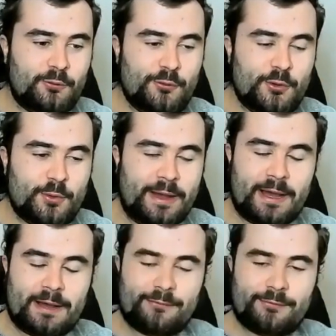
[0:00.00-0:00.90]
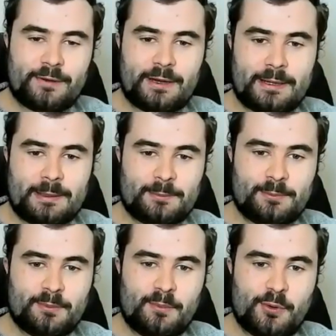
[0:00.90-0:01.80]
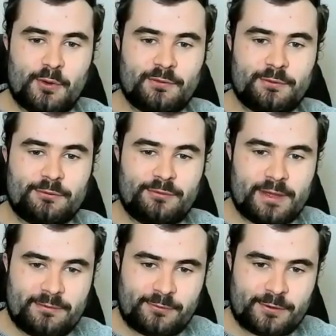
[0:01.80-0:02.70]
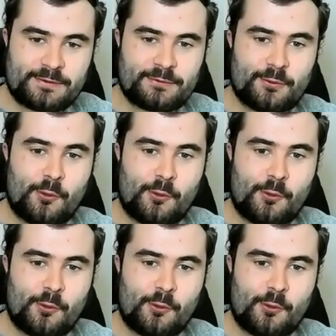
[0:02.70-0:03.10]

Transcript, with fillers: do you have um, personal favorites,